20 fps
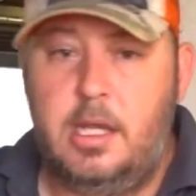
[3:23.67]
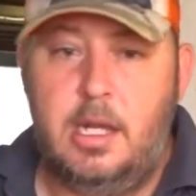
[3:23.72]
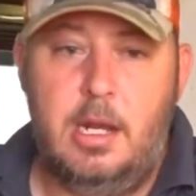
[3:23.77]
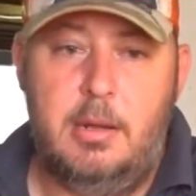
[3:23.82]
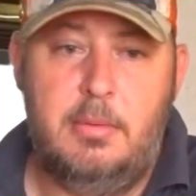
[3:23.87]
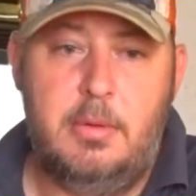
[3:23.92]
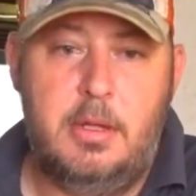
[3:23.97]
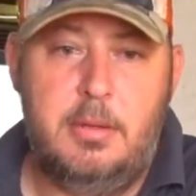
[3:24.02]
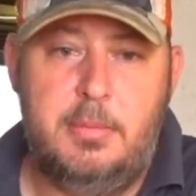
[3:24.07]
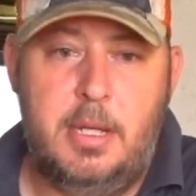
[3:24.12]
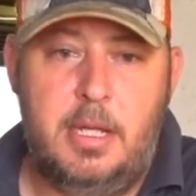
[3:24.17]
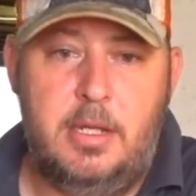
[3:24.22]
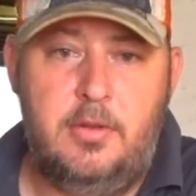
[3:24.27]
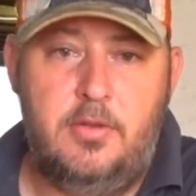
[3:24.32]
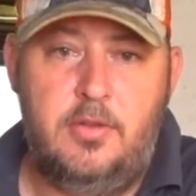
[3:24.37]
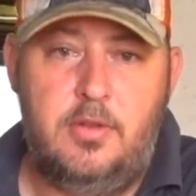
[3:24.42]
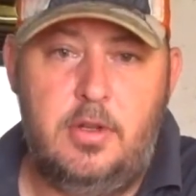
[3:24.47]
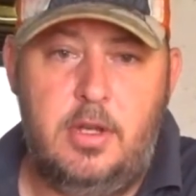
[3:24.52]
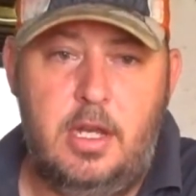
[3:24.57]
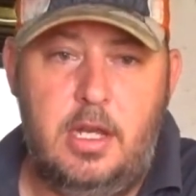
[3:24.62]
it up on the
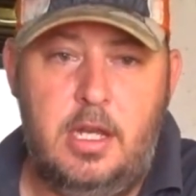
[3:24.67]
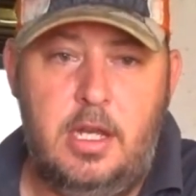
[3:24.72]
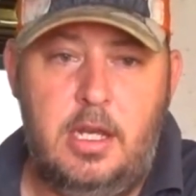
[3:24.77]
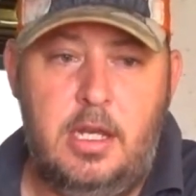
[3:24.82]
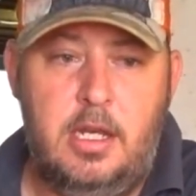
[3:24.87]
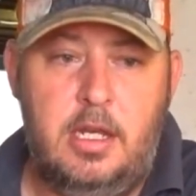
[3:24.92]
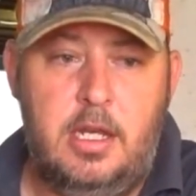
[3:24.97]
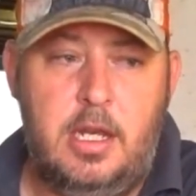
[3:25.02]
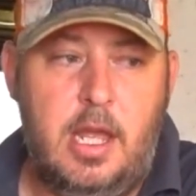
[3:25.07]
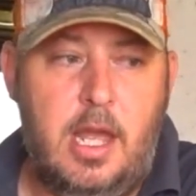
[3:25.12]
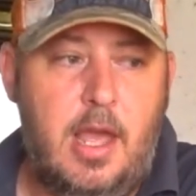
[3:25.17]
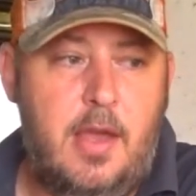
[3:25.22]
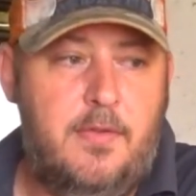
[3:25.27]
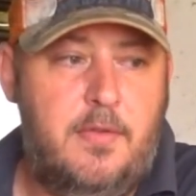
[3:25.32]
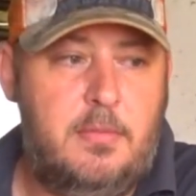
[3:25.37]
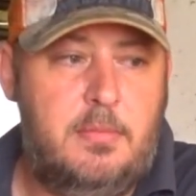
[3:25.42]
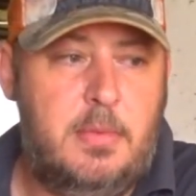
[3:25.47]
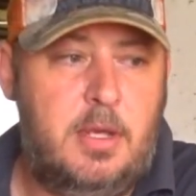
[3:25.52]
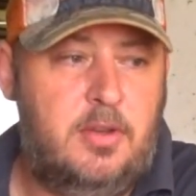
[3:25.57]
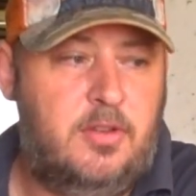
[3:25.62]
bench and have a
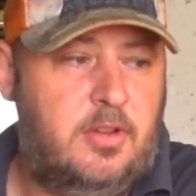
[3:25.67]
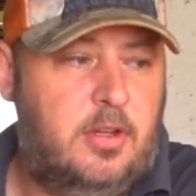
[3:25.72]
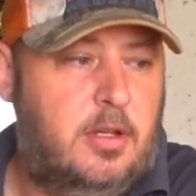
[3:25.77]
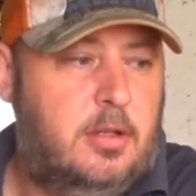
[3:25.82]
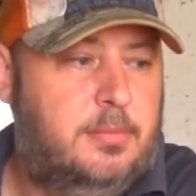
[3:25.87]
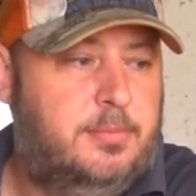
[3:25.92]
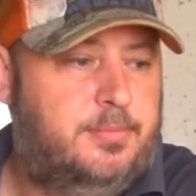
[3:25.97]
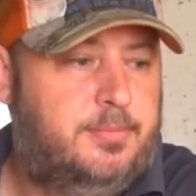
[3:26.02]
measure.